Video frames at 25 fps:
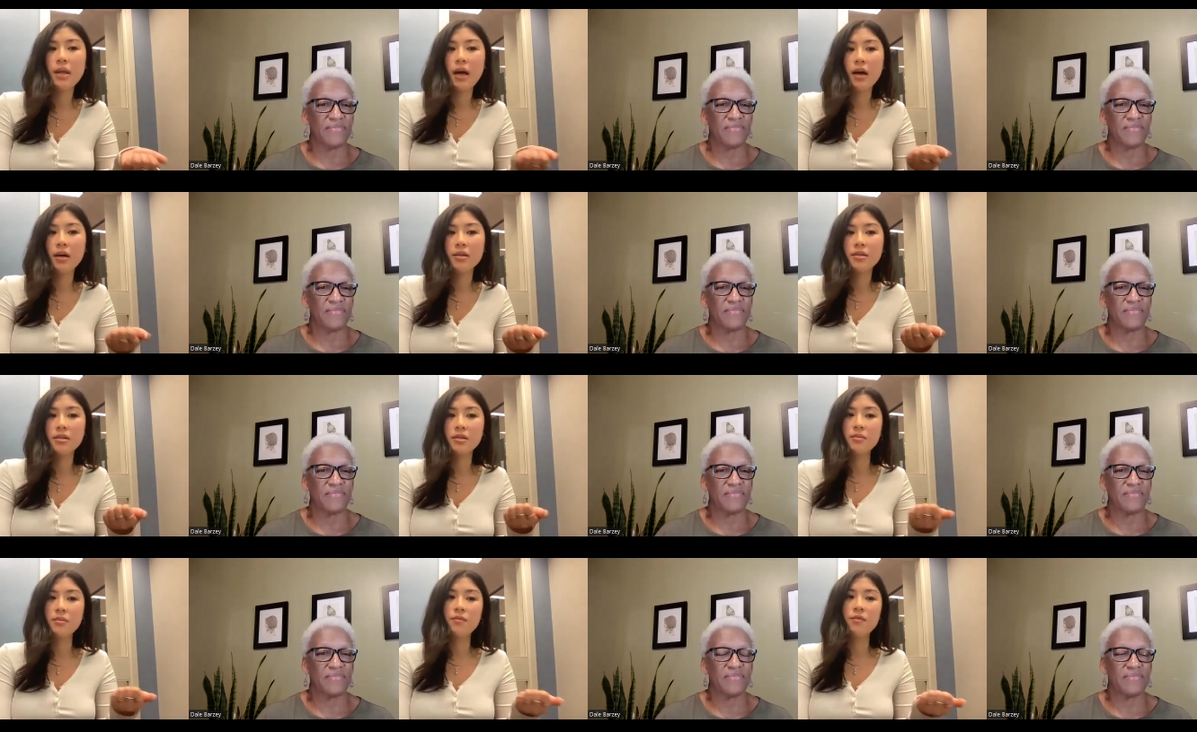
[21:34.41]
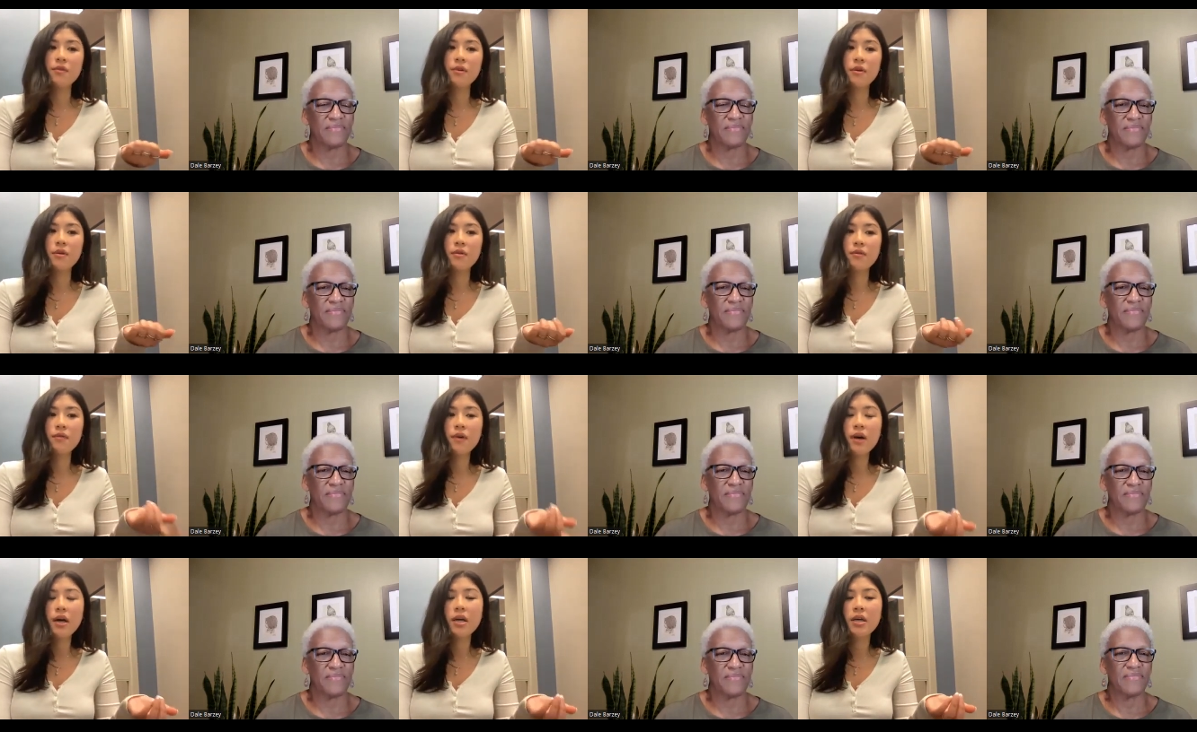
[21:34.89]
Speaker 1: and ask them
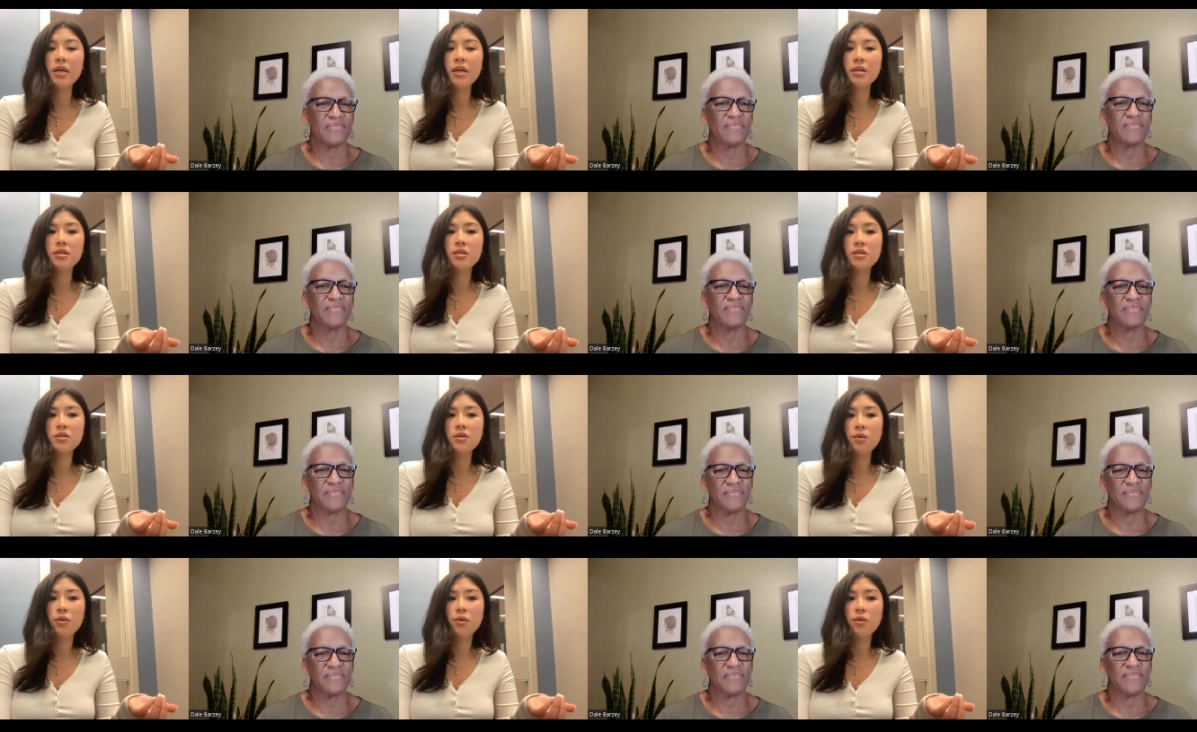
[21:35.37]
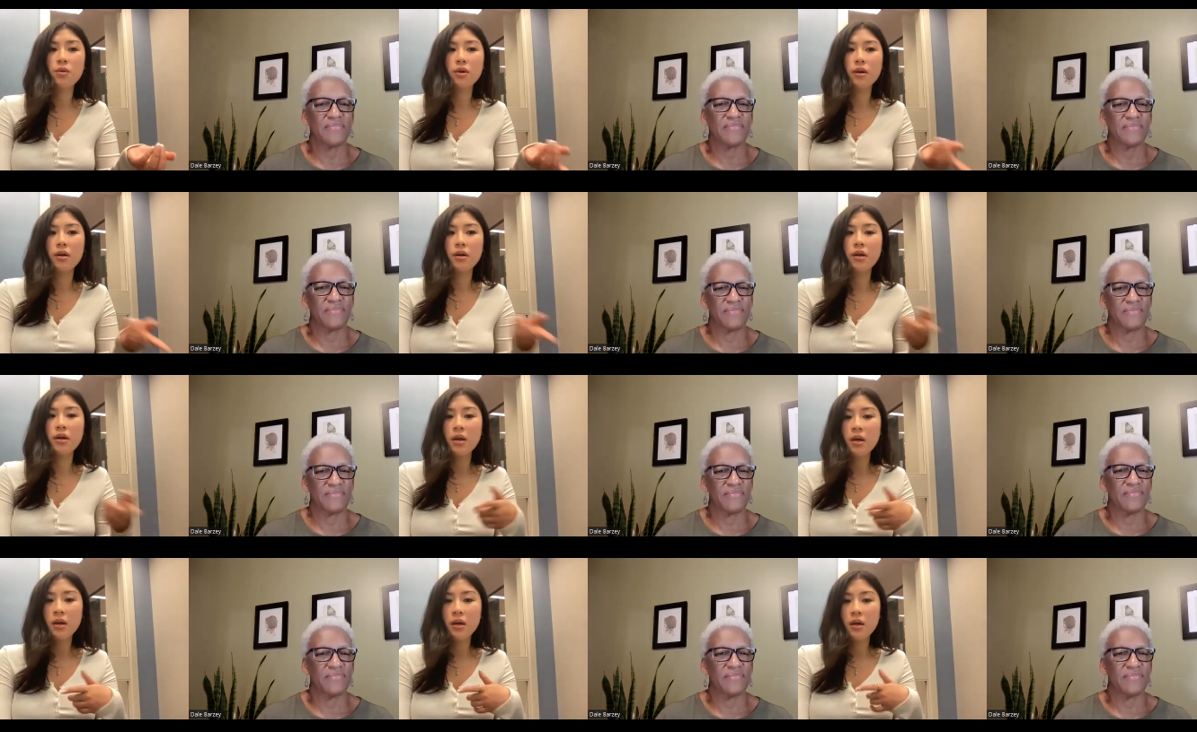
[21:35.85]
for advice
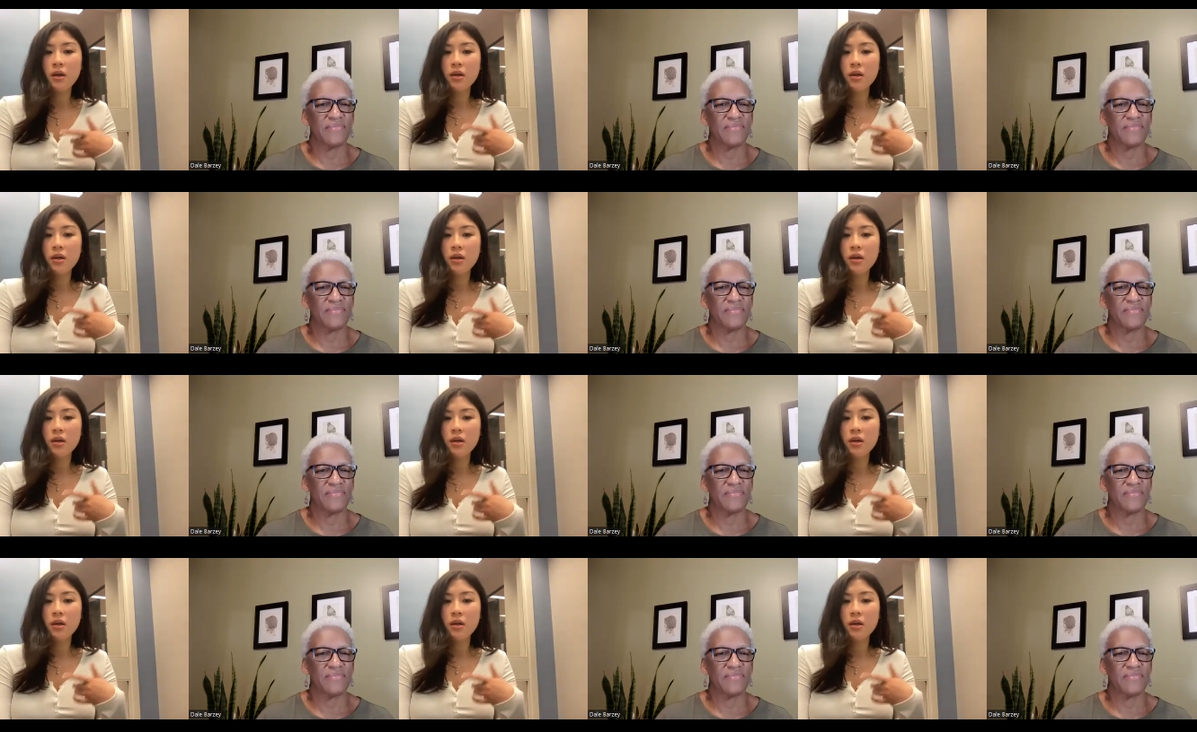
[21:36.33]
or